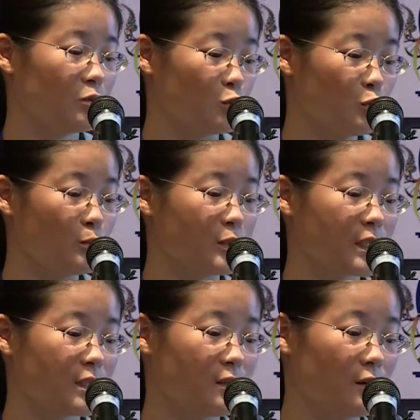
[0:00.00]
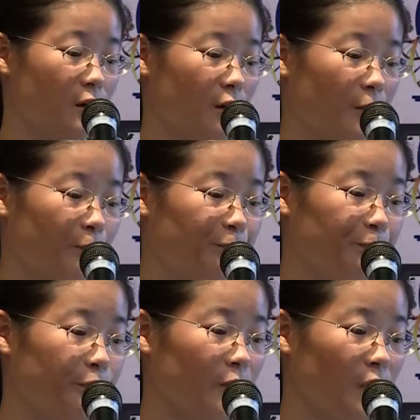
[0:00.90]
groups.
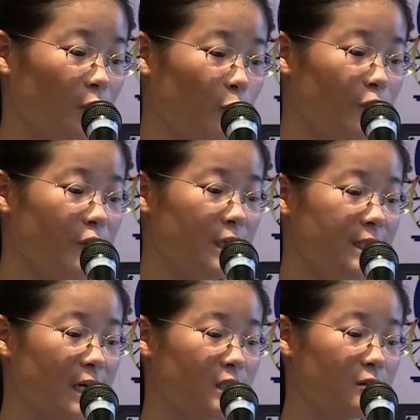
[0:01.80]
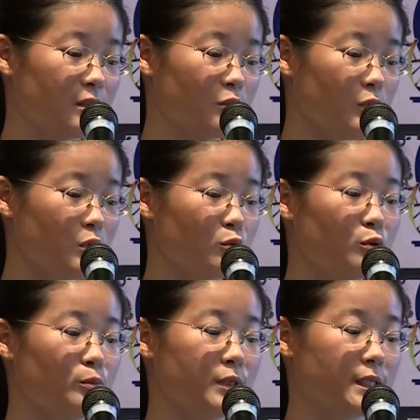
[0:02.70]
We found that 3
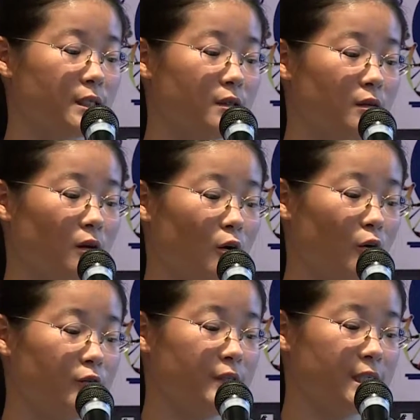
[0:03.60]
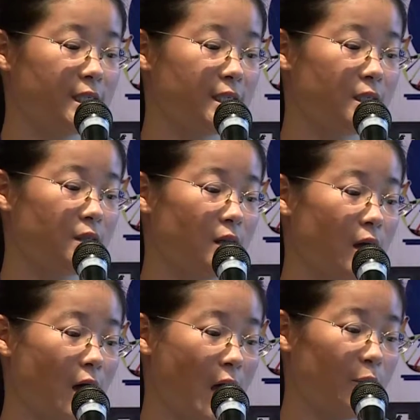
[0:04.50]
groups of these
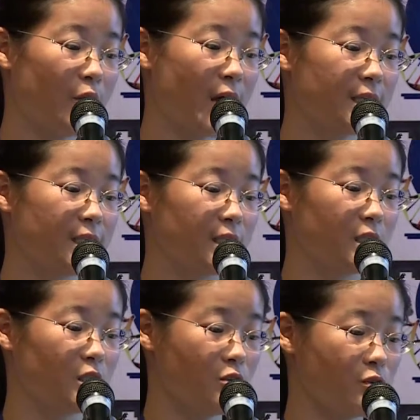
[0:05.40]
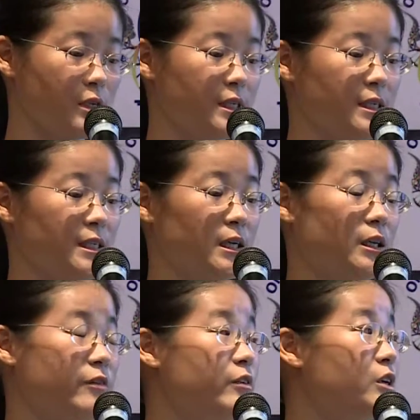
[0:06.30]
amino acids decreased
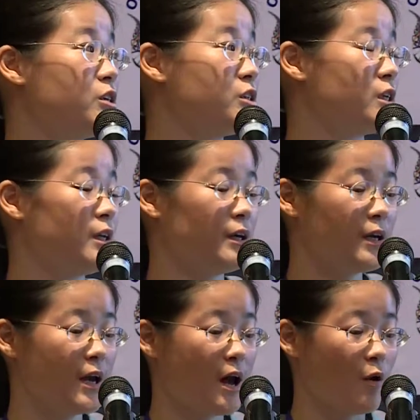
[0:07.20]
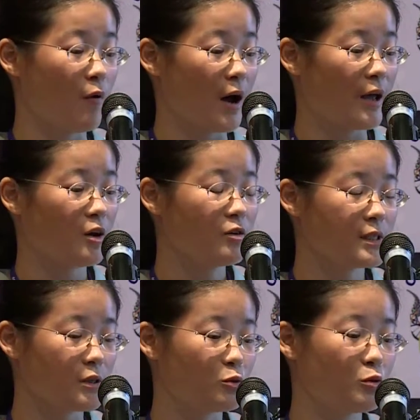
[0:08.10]
significantly, while
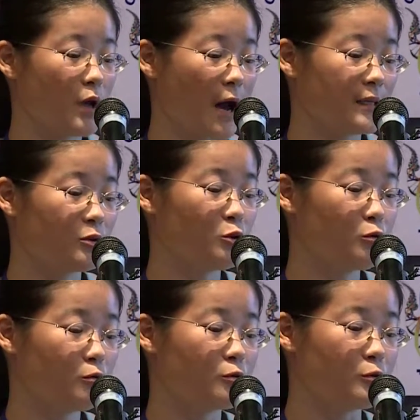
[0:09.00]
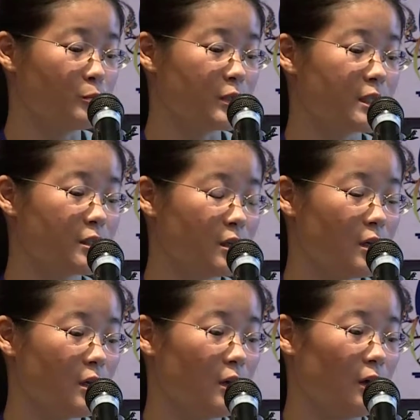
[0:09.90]
the other 2 groups
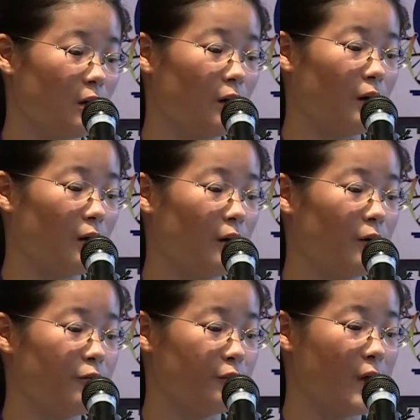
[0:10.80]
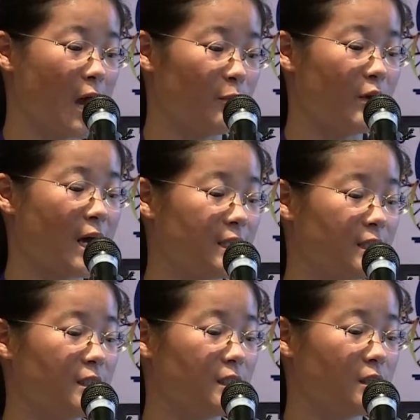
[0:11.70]
amino
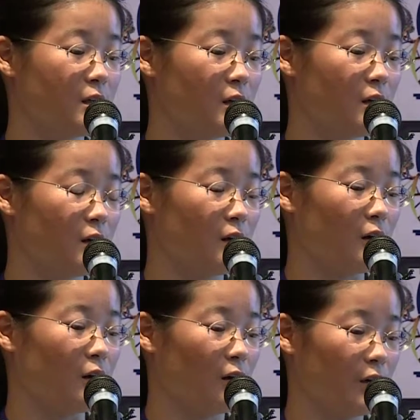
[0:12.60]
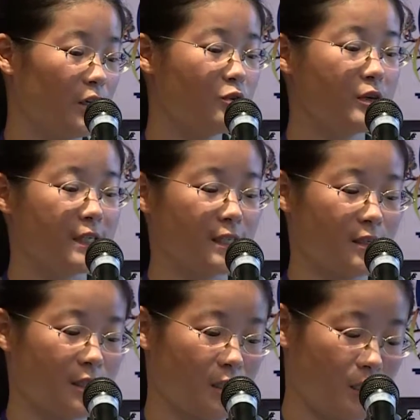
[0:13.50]
acids increased
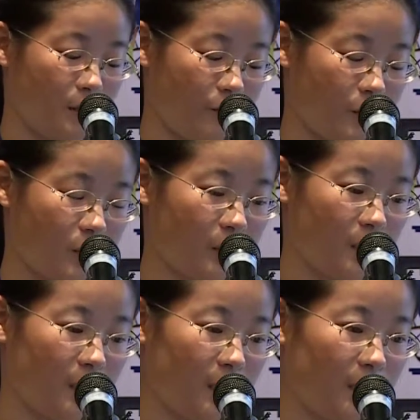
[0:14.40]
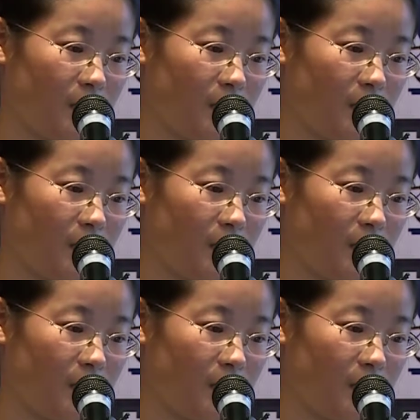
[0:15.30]
significantly.